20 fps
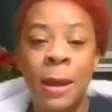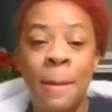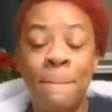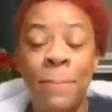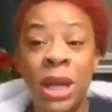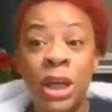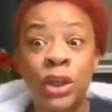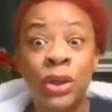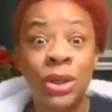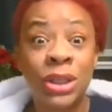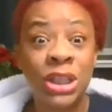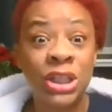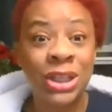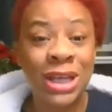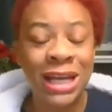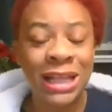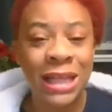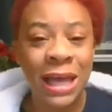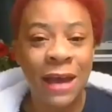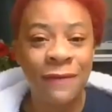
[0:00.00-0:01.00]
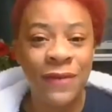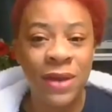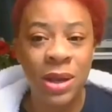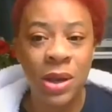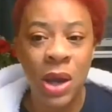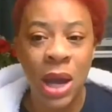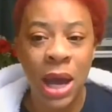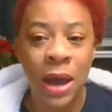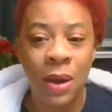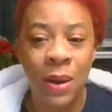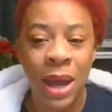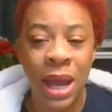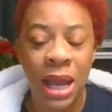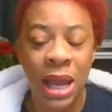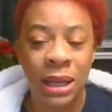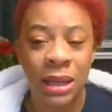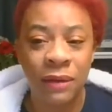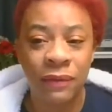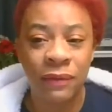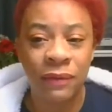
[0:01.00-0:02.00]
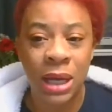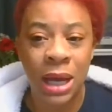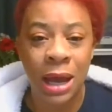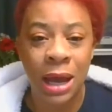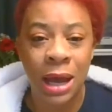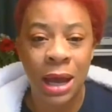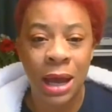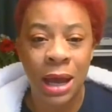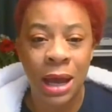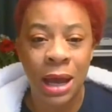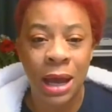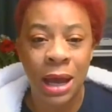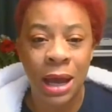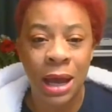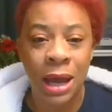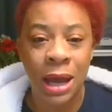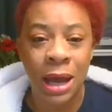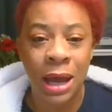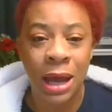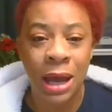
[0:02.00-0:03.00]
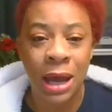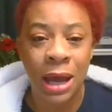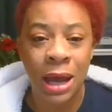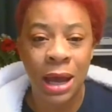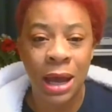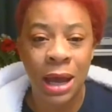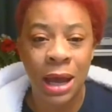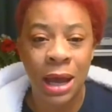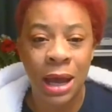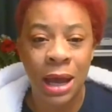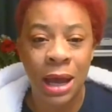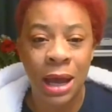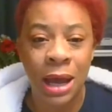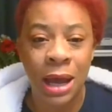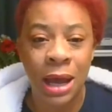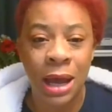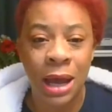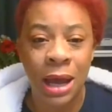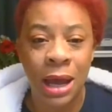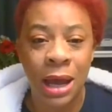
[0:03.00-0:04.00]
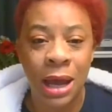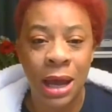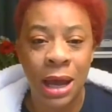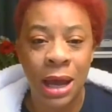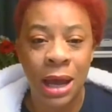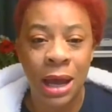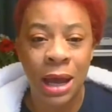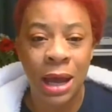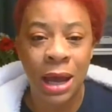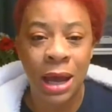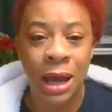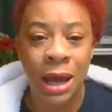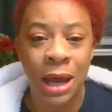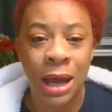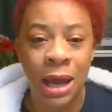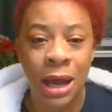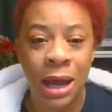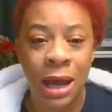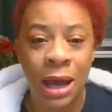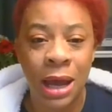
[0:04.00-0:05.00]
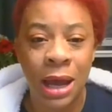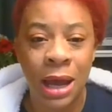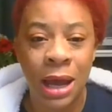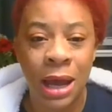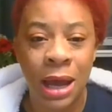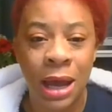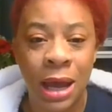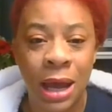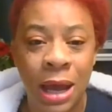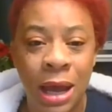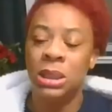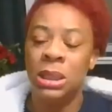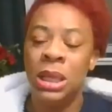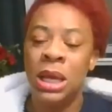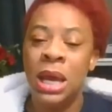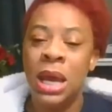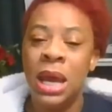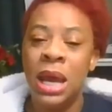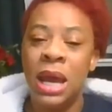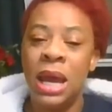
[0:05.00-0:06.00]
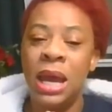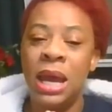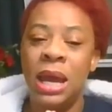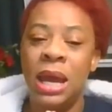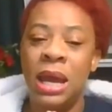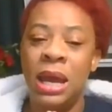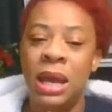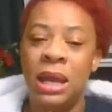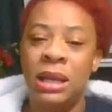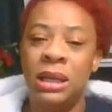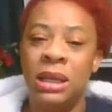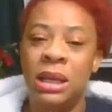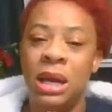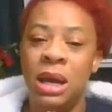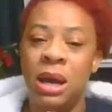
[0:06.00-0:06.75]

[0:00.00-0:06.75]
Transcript: Be sure to check that video out and leave a comment. Be sure to connect with her, subscribe to her channel, and